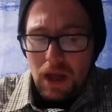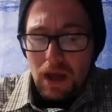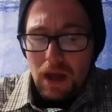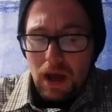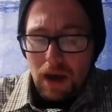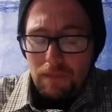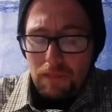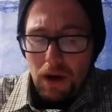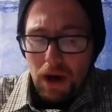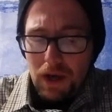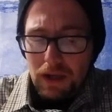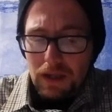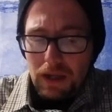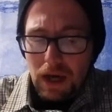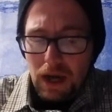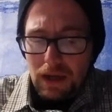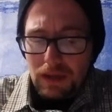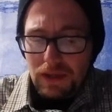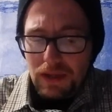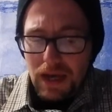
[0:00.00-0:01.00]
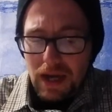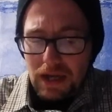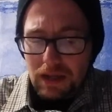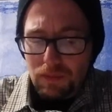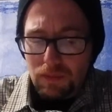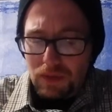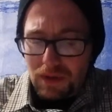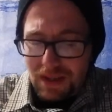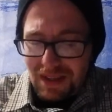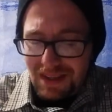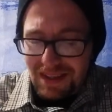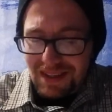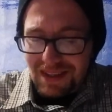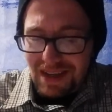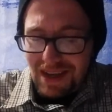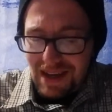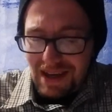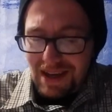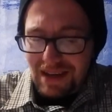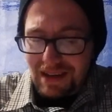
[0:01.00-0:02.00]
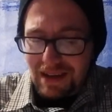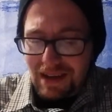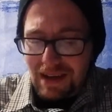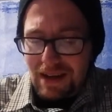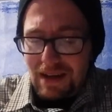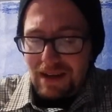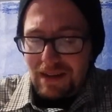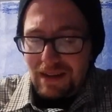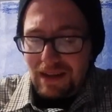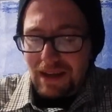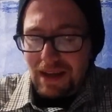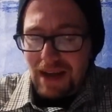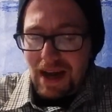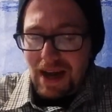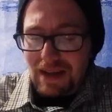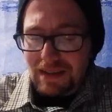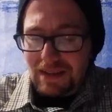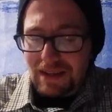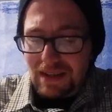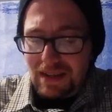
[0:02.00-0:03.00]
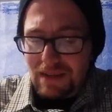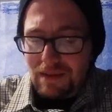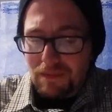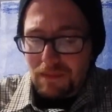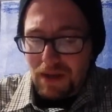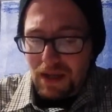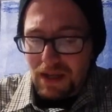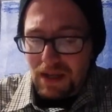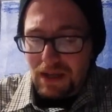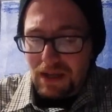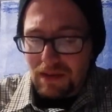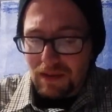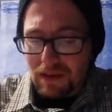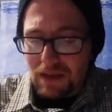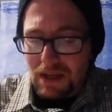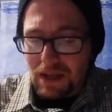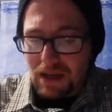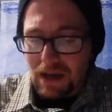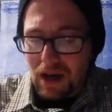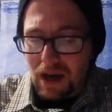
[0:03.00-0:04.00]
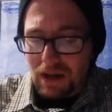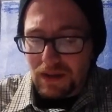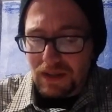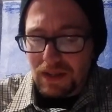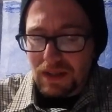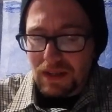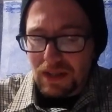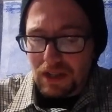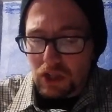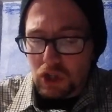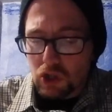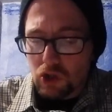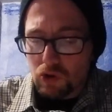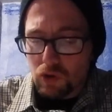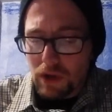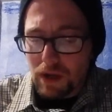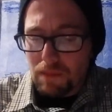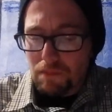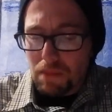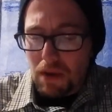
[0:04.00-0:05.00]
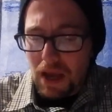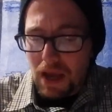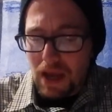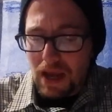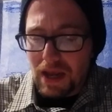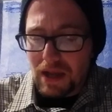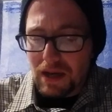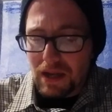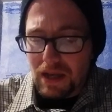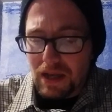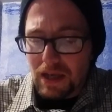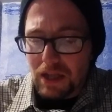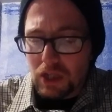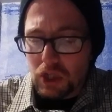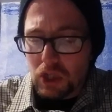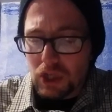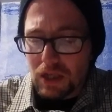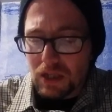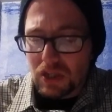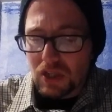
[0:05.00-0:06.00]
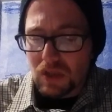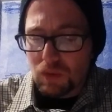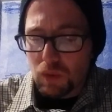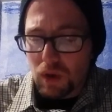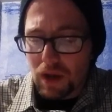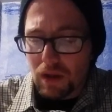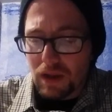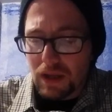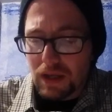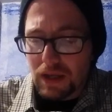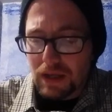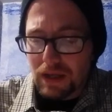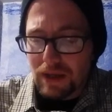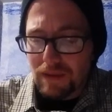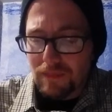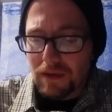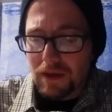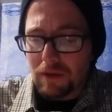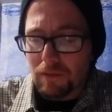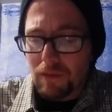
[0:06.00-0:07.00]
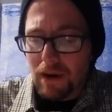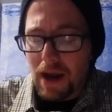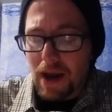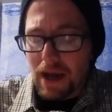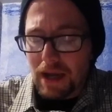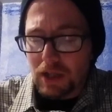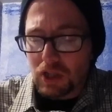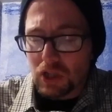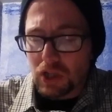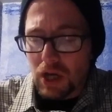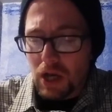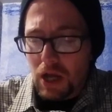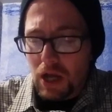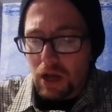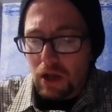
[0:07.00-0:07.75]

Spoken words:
Upon contact with the skin, the gas immediately causes extreme pain, itching, swelling, and even a rash.